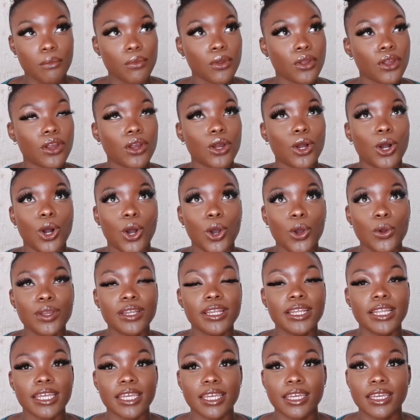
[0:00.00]
We're
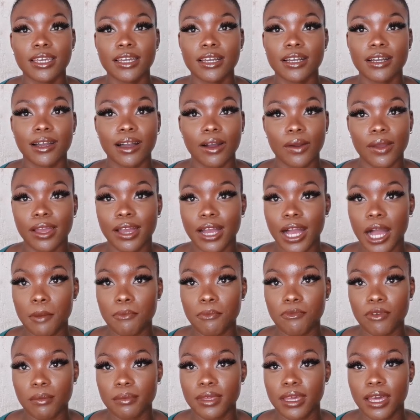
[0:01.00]
only going
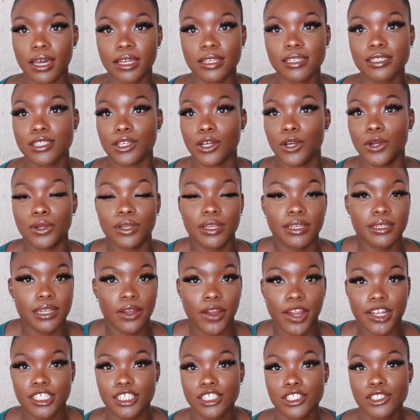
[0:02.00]
up from here. It's the only
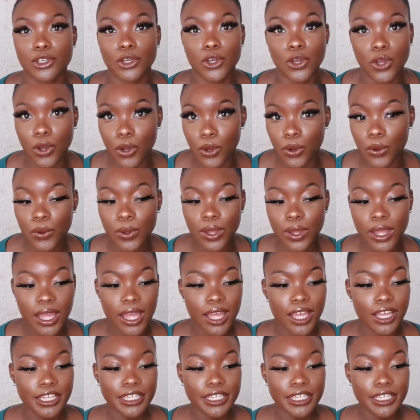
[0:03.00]
direction to go.